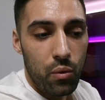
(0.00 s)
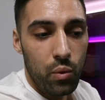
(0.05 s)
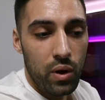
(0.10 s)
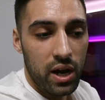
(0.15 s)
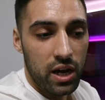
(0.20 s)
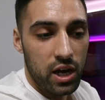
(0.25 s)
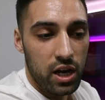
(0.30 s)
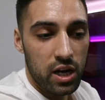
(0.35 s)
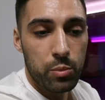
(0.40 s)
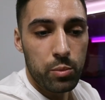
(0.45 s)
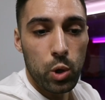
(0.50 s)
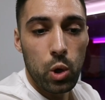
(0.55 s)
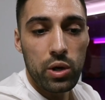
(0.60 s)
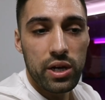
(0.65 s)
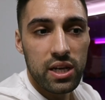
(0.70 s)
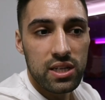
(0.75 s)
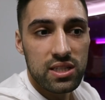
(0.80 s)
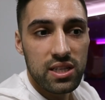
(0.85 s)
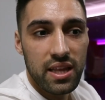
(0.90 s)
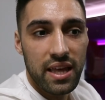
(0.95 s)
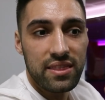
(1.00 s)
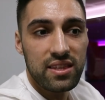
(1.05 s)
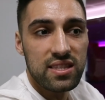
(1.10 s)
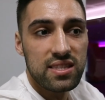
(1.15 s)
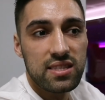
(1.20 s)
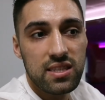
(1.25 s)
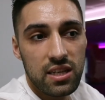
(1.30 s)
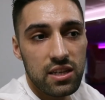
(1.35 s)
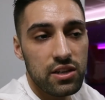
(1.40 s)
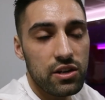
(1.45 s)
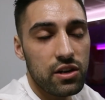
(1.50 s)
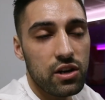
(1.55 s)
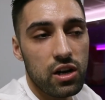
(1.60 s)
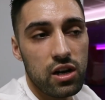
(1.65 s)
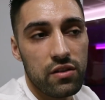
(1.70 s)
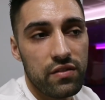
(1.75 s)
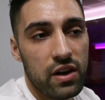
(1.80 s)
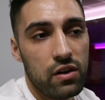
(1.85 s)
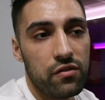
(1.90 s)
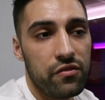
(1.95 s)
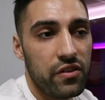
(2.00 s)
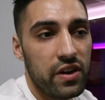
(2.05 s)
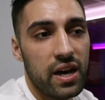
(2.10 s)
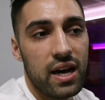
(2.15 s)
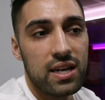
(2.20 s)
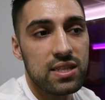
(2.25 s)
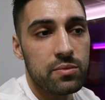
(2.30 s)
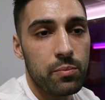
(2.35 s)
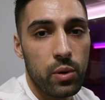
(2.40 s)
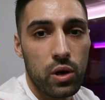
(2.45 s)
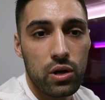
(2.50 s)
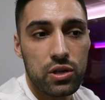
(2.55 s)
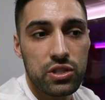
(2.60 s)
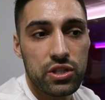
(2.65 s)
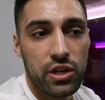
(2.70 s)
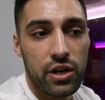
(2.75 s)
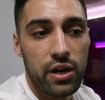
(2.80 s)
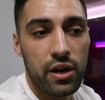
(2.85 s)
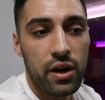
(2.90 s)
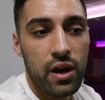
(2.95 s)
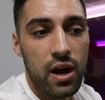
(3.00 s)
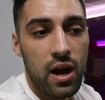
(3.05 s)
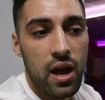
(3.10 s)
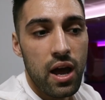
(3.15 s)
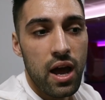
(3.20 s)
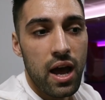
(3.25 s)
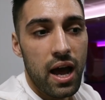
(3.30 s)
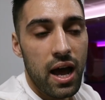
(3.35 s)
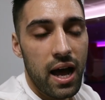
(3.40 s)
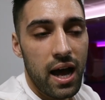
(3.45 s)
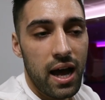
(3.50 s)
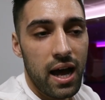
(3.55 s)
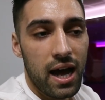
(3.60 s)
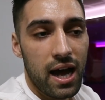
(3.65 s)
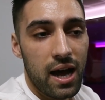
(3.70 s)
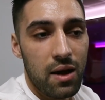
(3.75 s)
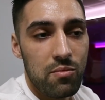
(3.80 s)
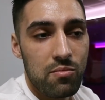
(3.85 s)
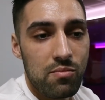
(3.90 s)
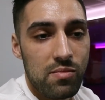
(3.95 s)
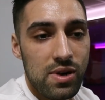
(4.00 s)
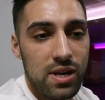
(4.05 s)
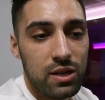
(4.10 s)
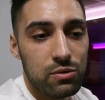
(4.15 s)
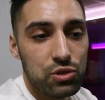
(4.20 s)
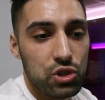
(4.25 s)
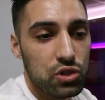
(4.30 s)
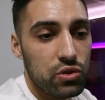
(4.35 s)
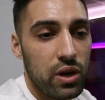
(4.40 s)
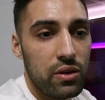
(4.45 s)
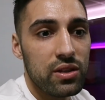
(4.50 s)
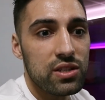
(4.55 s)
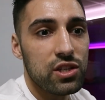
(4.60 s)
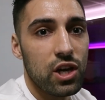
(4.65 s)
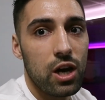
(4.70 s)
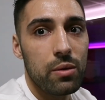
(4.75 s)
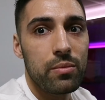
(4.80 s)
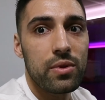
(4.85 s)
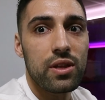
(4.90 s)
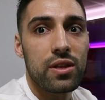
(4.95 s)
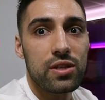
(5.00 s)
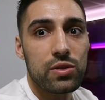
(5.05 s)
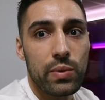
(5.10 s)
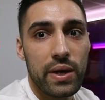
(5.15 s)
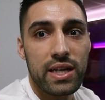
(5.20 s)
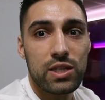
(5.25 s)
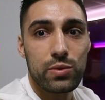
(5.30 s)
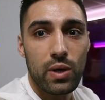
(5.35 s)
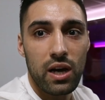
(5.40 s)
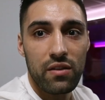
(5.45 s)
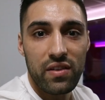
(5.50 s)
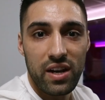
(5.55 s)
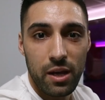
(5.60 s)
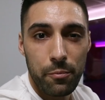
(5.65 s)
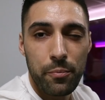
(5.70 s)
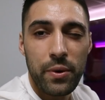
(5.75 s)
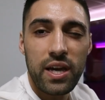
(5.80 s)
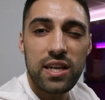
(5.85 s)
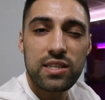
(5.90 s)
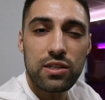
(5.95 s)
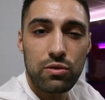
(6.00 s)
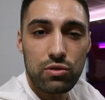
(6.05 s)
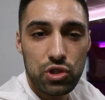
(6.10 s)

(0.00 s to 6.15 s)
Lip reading: when I kind of broke into then the senior kind of outfit as a boxer, it was just around the time of the 2012 Olympics.